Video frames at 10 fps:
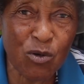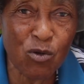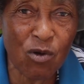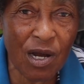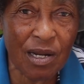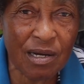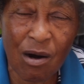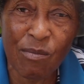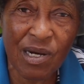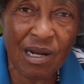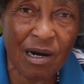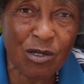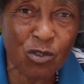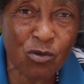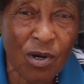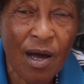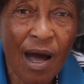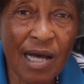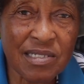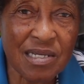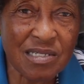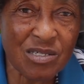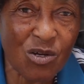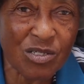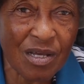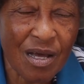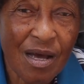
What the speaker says: could really come along to assist us,